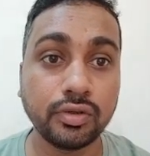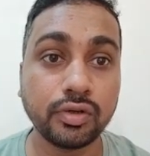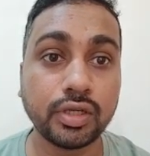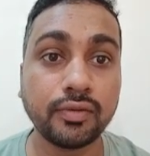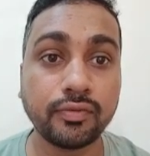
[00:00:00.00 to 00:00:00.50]

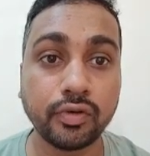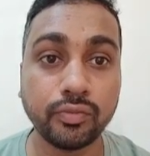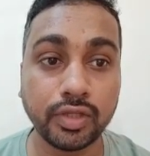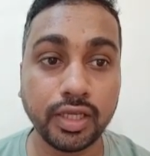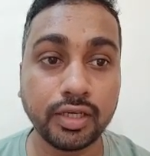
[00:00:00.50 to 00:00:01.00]
Okay,
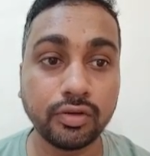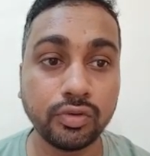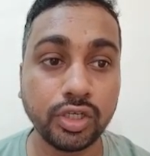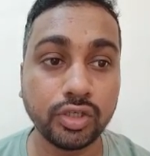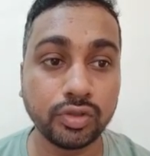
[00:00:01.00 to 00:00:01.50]
from there
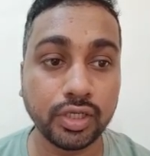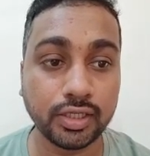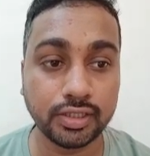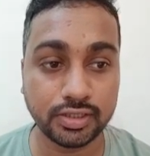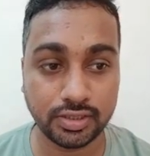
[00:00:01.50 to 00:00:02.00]
you need to
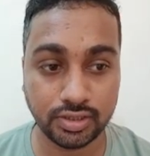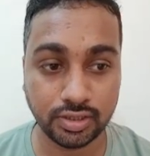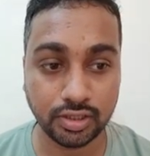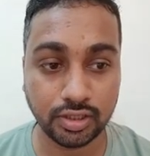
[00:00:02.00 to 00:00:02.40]
take this